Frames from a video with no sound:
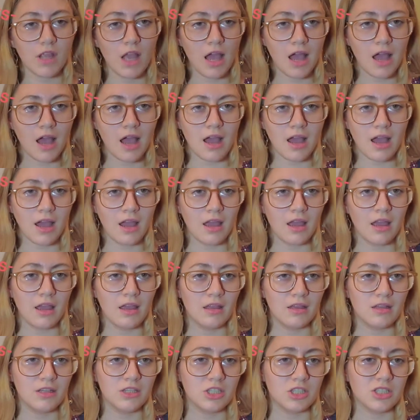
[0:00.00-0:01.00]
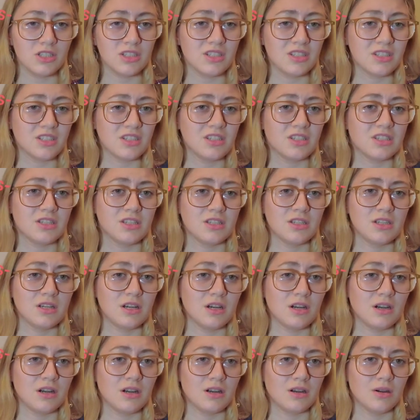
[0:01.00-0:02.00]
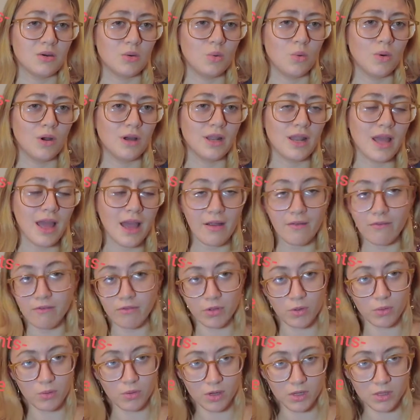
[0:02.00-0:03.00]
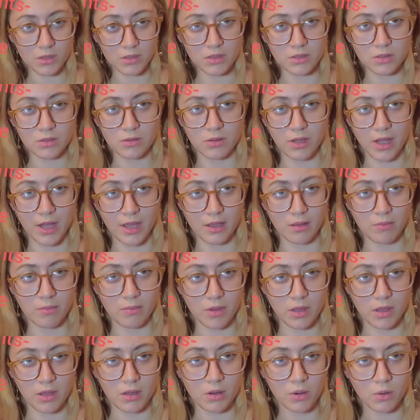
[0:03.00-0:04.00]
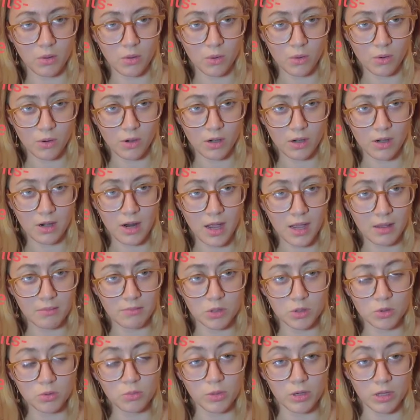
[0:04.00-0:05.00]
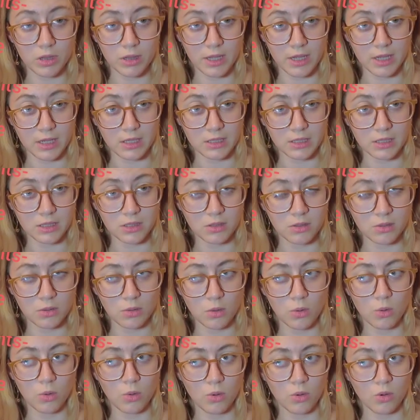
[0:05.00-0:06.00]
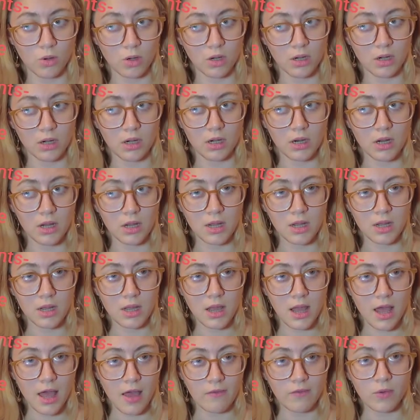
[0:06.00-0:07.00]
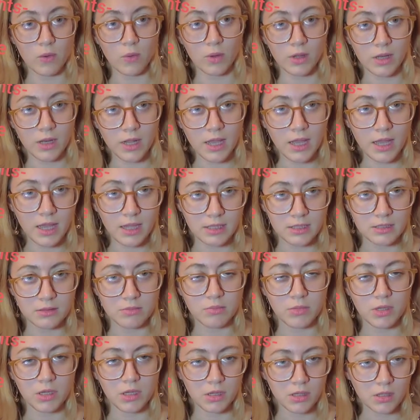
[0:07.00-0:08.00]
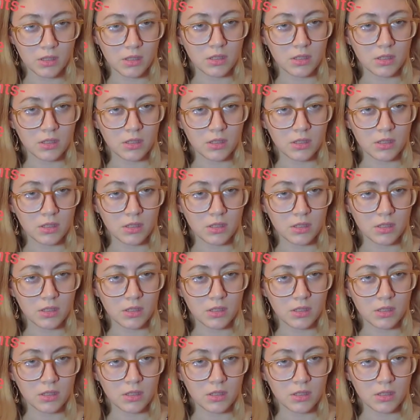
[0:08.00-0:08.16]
I just want everyone to like me, or I'm super lazy, or everyone hates me.